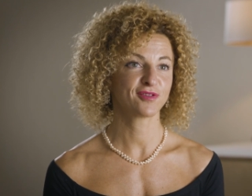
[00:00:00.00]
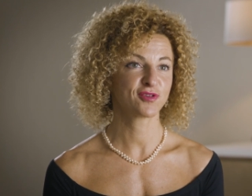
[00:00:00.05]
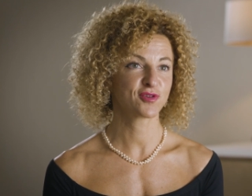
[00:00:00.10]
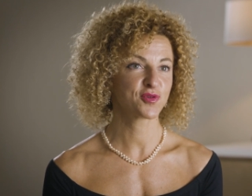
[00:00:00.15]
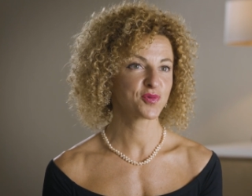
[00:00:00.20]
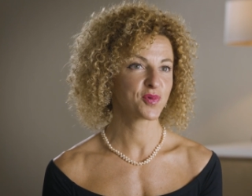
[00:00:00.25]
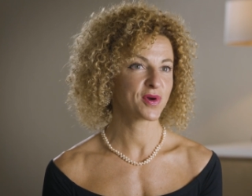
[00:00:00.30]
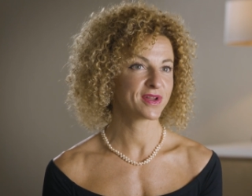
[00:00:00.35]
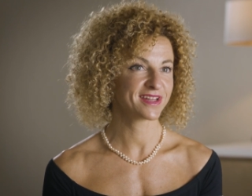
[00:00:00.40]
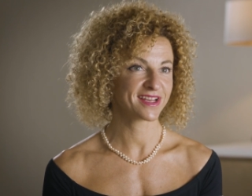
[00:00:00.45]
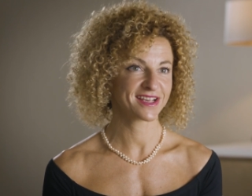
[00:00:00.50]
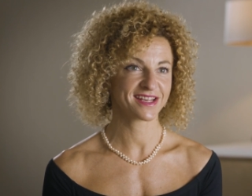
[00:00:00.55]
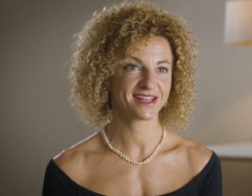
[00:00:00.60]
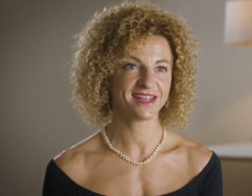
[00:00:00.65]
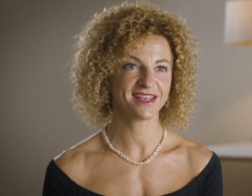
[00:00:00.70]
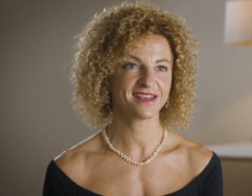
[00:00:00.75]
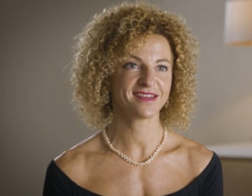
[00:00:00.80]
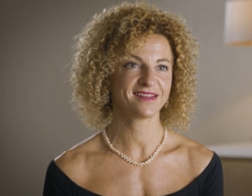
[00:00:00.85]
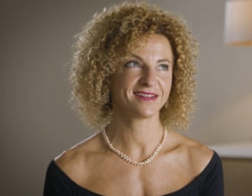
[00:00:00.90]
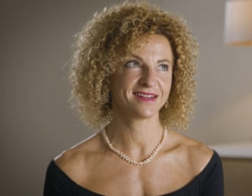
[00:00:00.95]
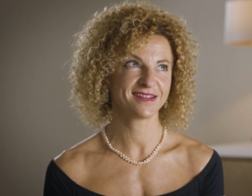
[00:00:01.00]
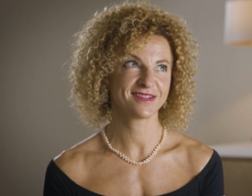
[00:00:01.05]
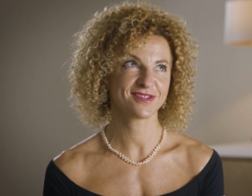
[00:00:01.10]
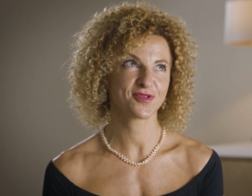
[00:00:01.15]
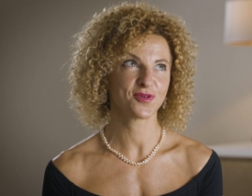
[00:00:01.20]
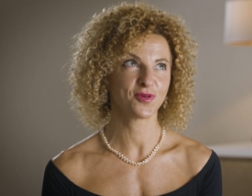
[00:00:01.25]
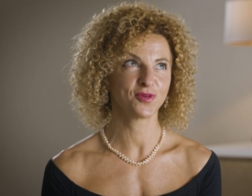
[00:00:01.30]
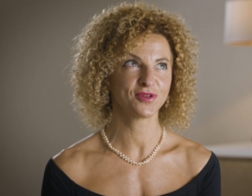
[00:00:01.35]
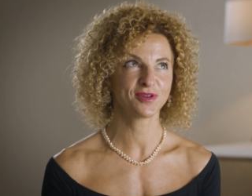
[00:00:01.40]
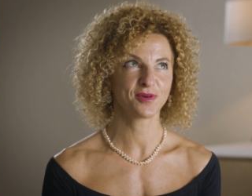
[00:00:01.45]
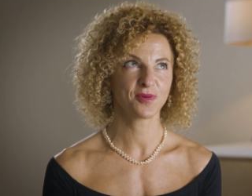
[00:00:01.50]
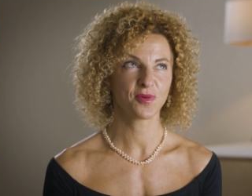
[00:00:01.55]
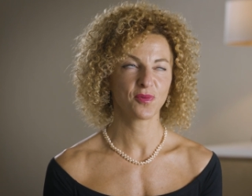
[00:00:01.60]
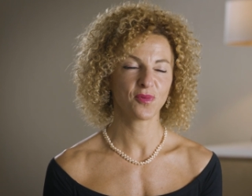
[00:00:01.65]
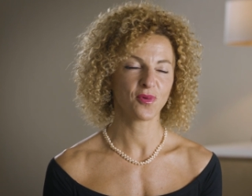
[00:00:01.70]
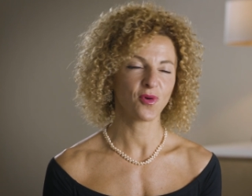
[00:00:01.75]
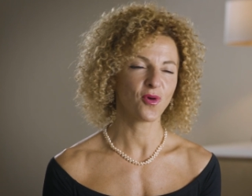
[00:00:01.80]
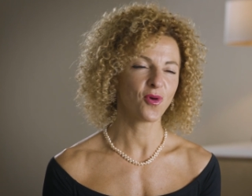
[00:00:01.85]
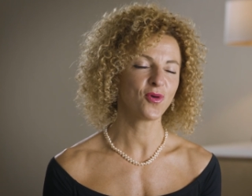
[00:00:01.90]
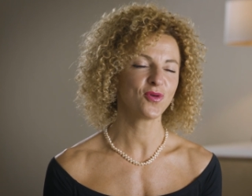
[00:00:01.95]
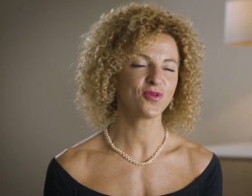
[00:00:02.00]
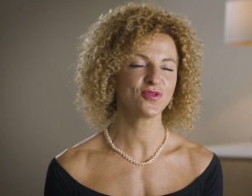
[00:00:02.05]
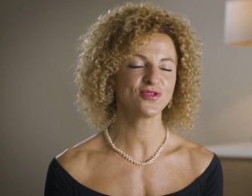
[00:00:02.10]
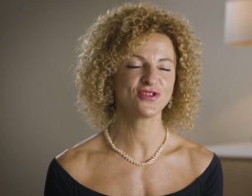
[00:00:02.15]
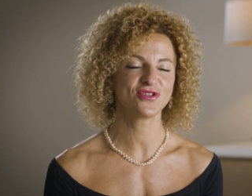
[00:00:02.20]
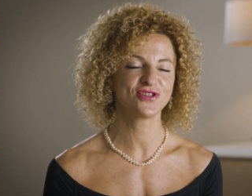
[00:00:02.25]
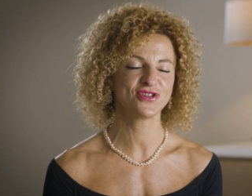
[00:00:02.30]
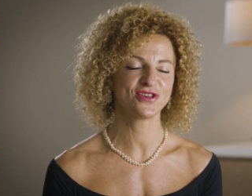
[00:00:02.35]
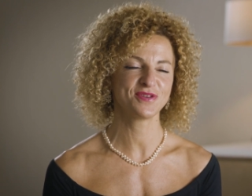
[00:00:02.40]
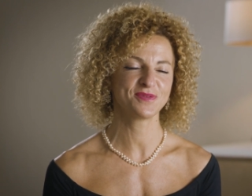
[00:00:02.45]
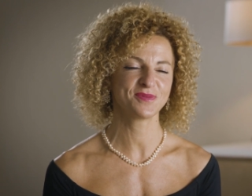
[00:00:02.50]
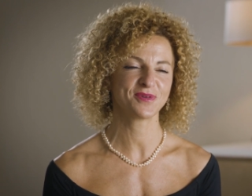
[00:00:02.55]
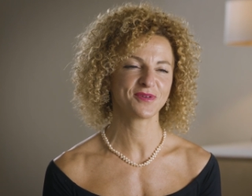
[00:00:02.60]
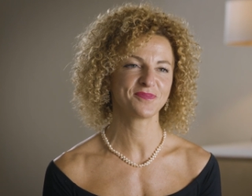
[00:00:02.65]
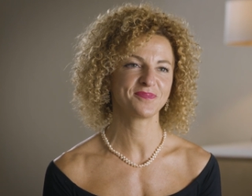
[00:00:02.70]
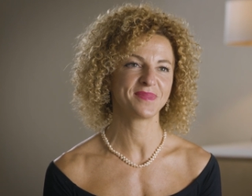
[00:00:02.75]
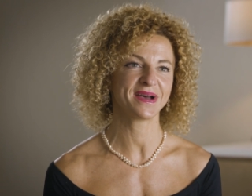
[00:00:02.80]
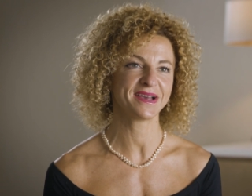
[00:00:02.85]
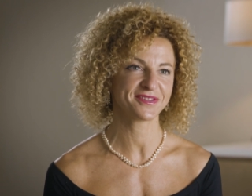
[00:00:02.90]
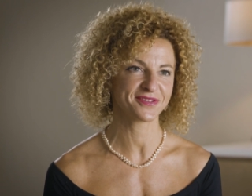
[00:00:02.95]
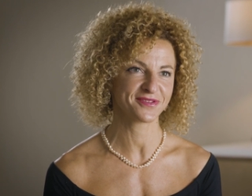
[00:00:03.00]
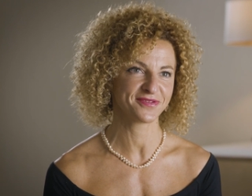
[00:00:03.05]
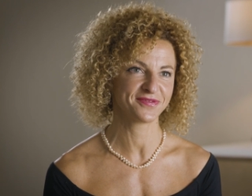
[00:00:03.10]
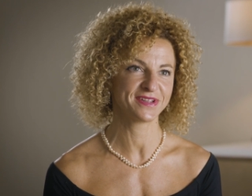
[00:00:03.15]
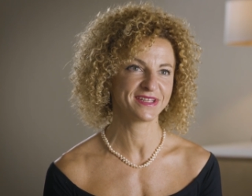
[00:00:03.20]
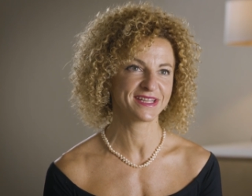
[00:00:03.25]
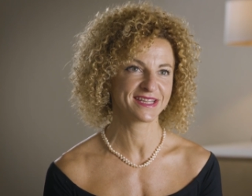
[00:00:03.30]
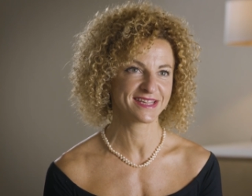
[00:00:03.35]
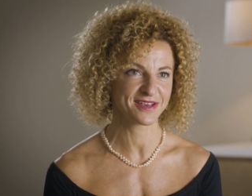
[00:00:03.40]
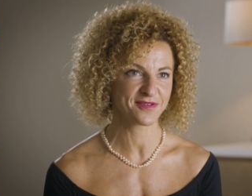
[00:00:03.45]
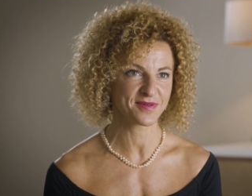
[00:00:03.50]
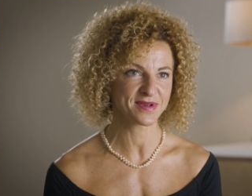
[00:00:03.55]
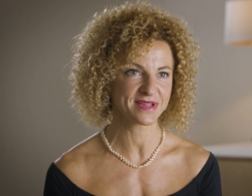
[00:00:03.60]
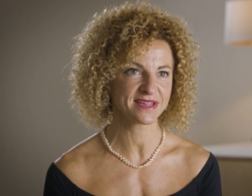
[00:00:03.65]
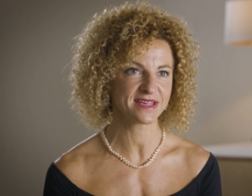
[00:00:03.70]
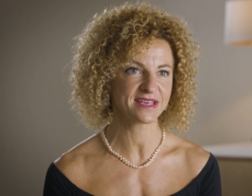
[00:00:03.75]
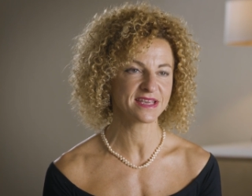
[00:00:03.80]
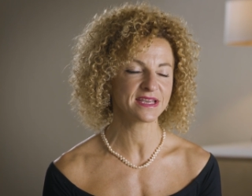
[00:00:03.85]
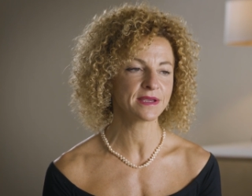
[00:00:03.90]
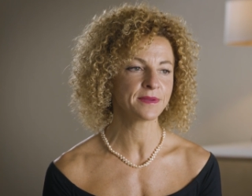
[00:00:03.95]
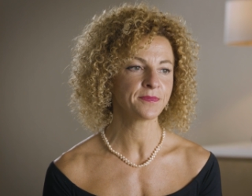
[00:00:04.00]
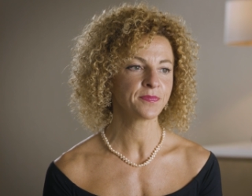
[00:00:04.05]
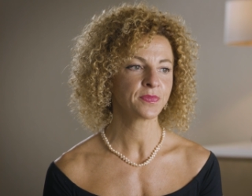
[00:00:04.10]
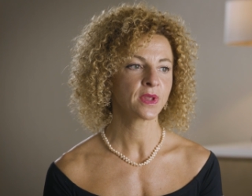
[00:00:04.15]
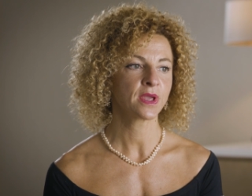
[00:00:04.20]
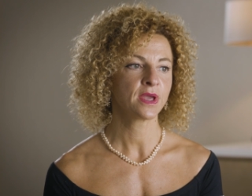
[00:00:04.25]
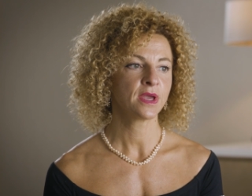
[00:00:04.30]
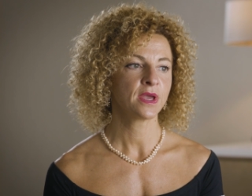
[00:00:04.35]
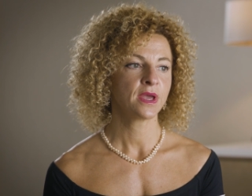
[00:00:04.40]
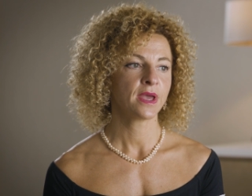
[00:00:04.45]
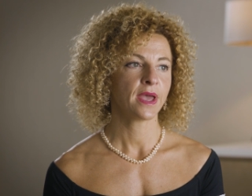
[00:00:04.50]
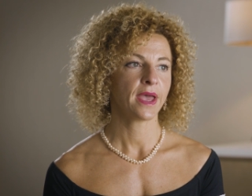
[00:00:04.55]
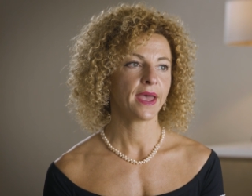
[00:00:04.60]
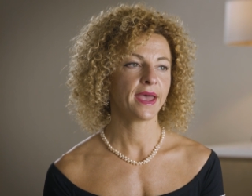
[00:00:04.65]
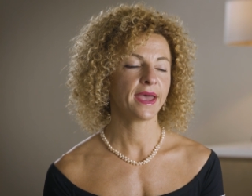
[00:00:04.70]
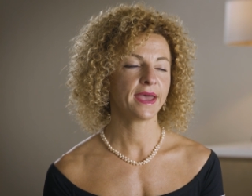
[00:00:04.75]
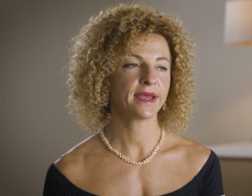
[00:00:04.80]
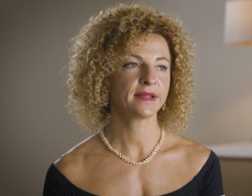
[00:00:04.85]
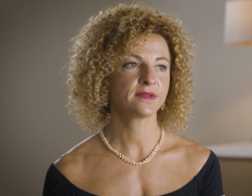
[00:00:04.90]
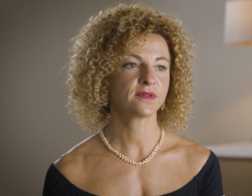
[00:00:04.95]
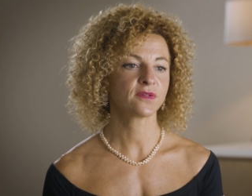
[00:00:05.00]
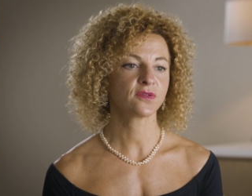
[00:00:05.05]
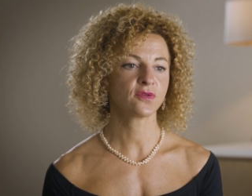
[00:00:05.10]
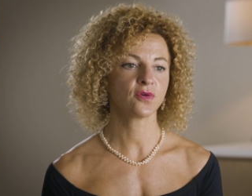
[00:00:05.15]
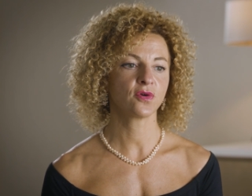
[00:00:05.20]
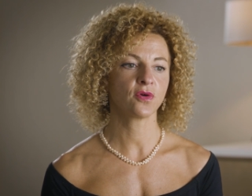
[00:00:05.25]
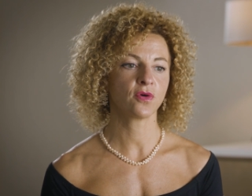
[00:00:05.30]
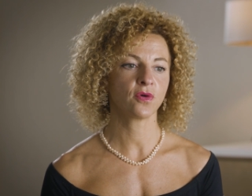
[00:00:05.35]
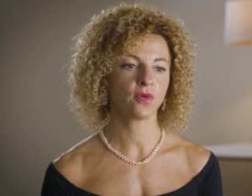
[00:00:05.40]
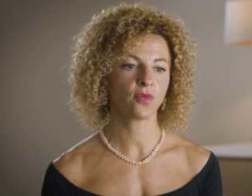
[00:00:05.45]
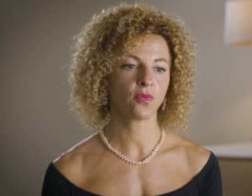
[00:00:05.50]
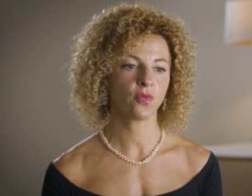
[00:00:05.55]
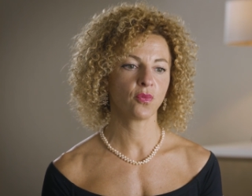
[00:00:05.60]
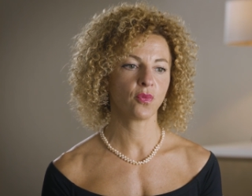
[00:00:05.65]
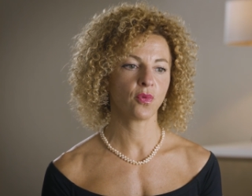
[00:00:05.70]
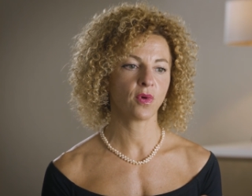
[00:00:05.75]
through a technique that is called whole genome bisulfite sequencing. And so